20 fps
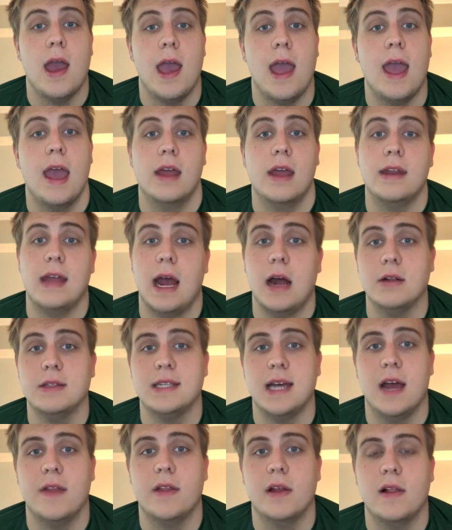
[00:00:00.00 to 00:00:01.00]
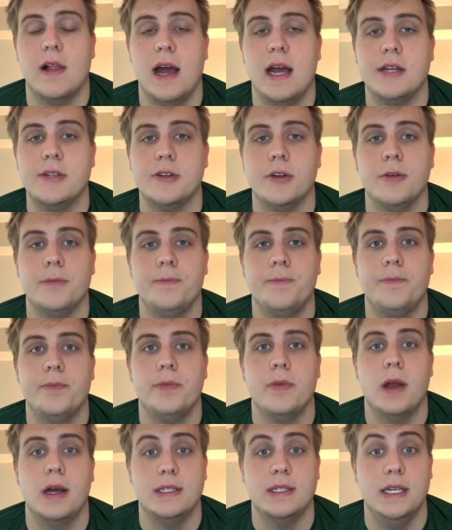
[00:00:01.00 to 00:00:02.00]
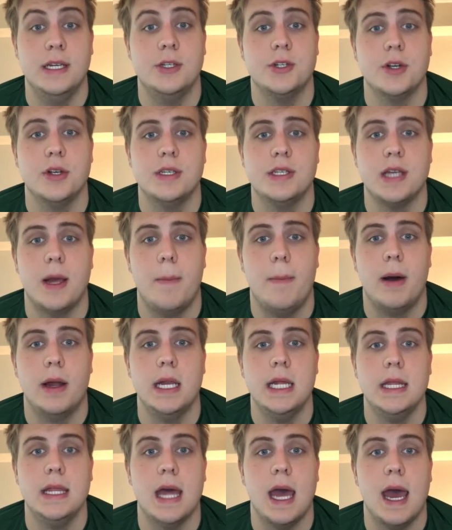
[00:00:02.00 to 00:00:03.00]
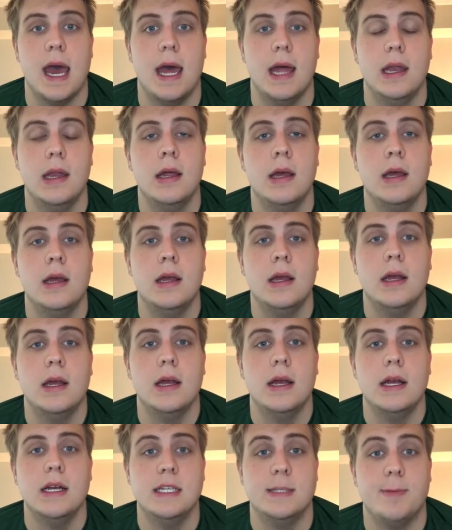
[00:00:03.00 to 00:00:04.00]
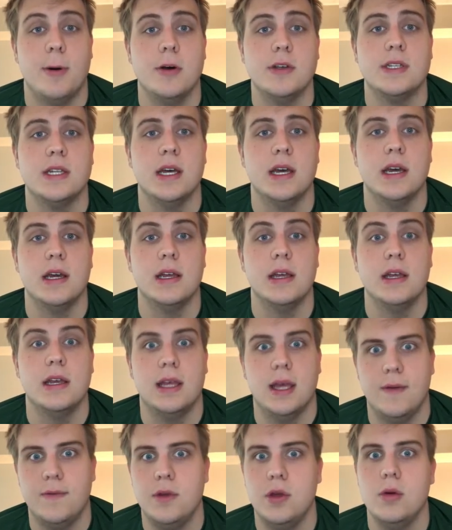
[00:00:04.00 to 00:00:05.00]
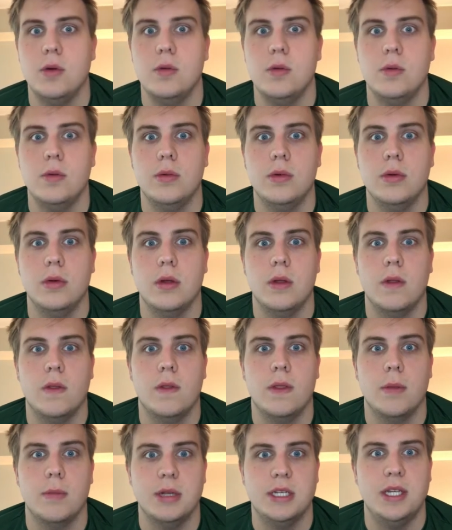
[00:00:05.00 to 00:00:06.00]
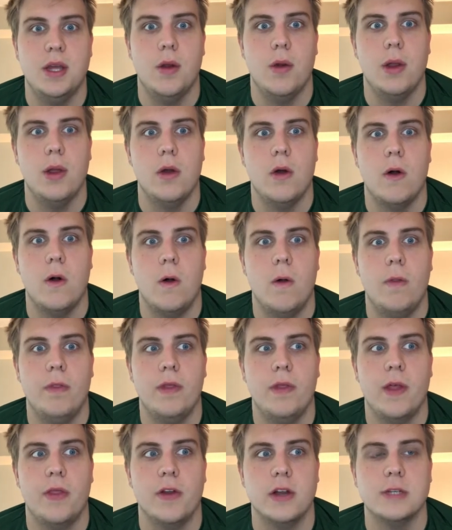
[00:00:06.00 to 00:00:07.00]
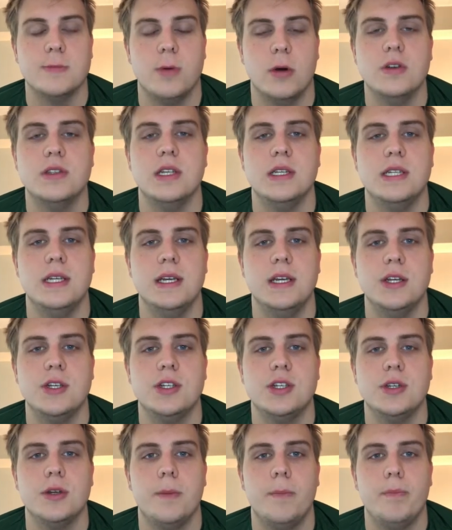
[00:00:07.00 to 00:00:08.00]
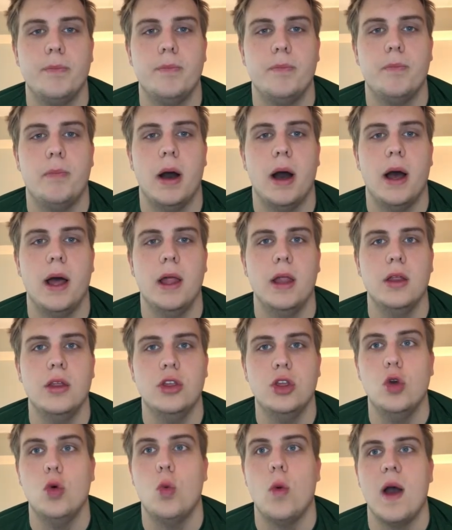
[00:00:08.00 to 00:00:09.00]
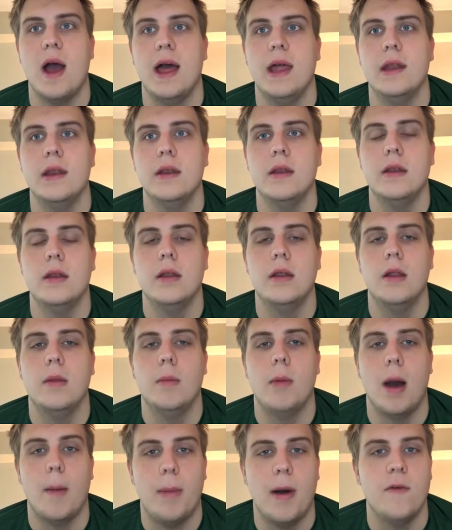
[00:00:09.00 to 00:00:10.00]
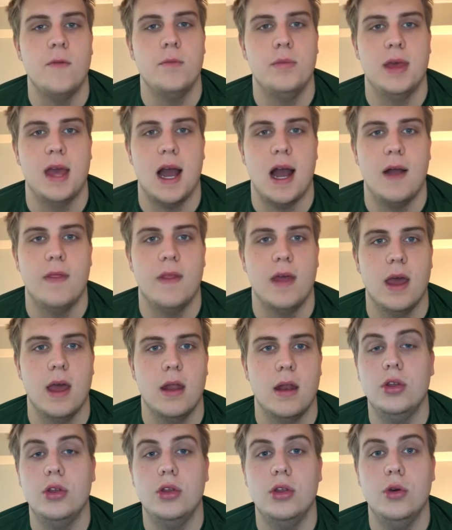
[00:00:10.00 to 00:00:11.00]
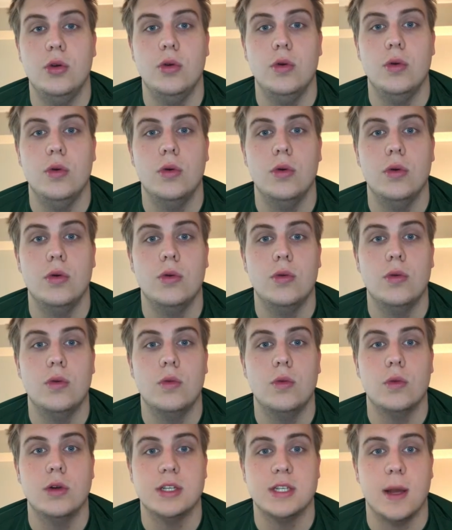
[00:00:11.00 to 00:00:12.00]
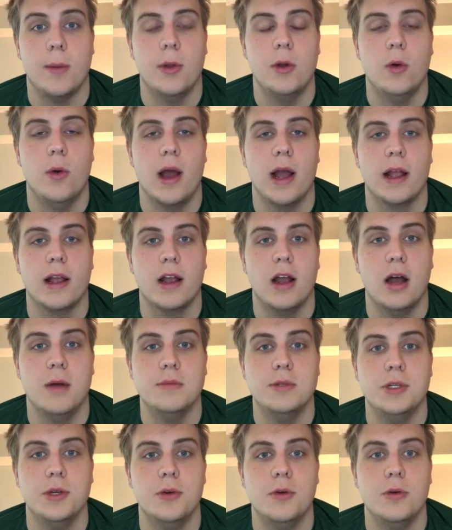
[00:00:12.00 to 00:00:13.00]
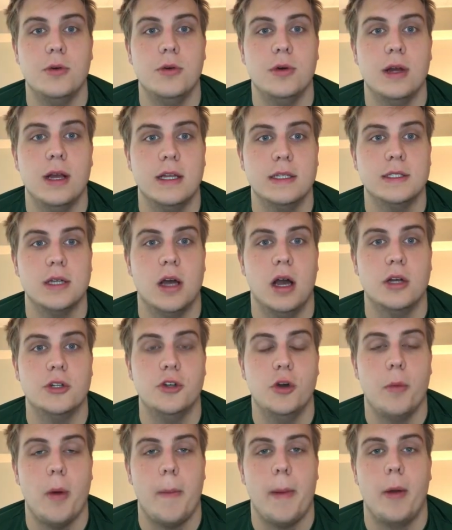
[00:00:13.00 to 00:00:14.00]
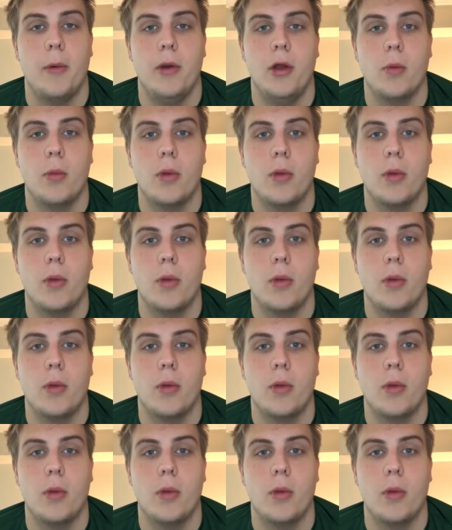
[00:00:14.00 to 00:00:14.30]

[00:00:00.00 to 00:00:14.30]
and outside the classroom. A teacher is somebody that is supposed to give you the material that they're supposed to teach, but you went above and beyond that. You were someone who I can come to and talk to about my real